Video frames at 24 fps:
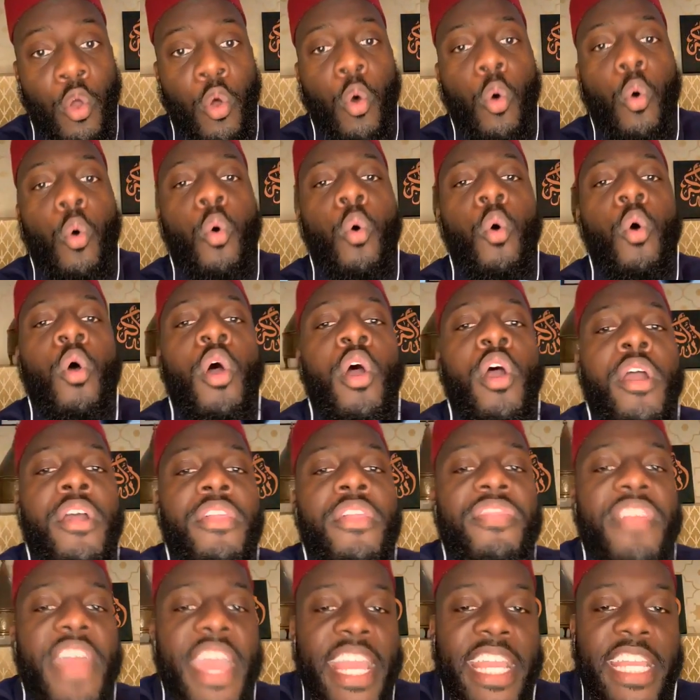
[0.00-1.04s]
or
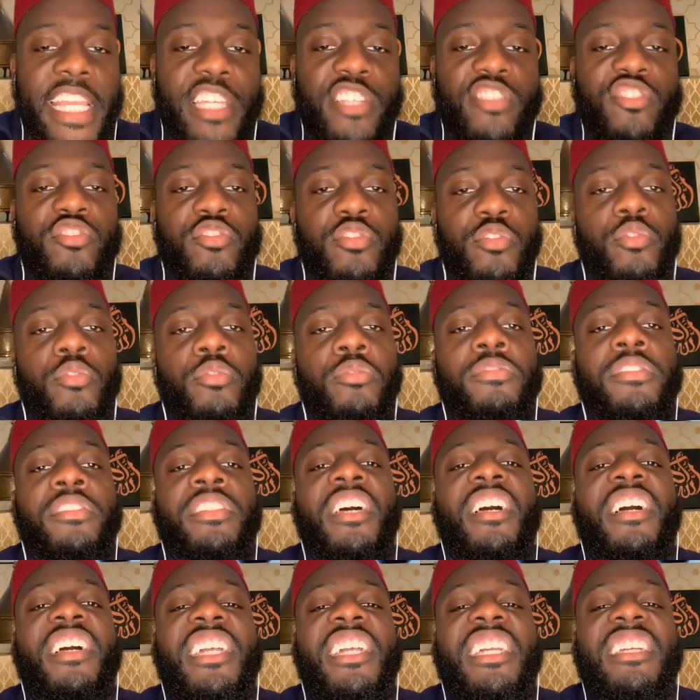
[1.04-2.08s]
they can choose
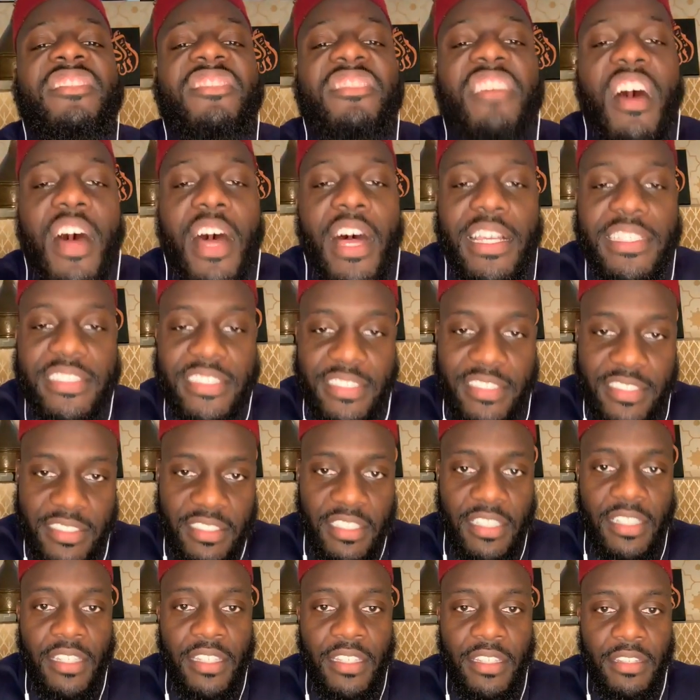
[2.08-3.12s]

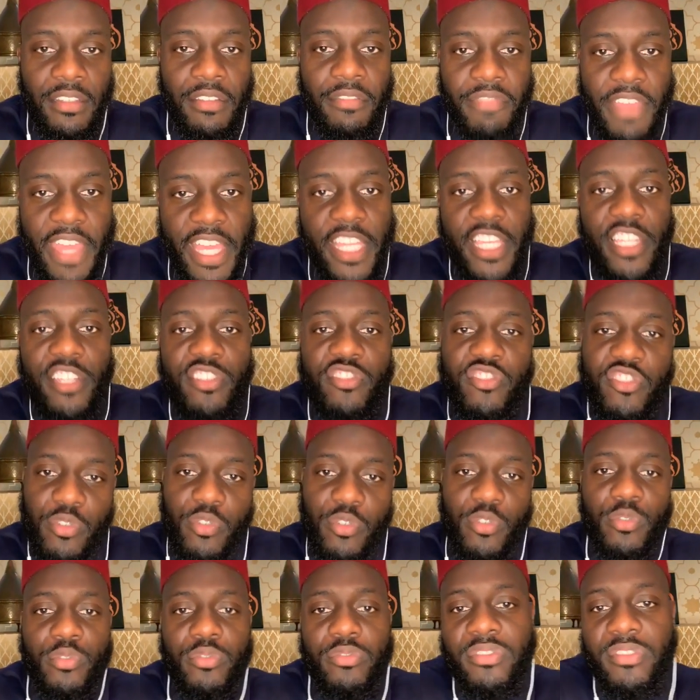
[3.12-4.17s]
qisas. They can
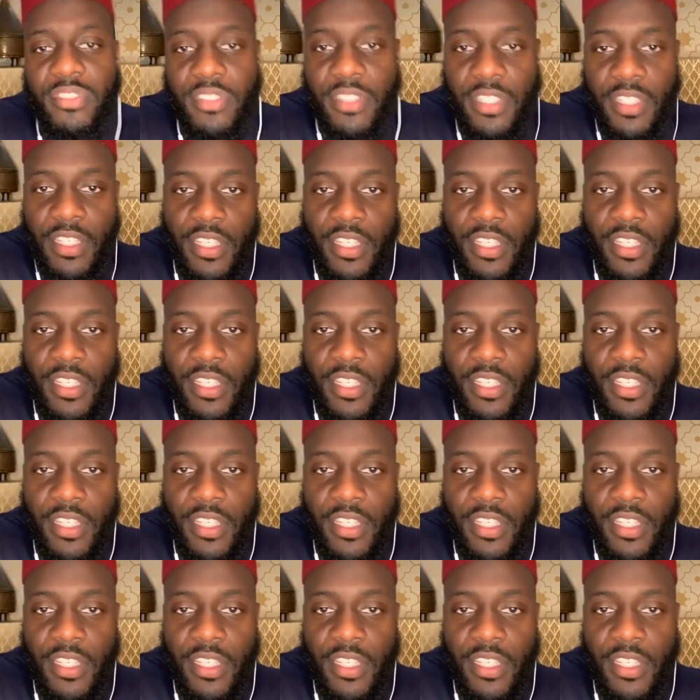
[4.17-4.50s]
choose,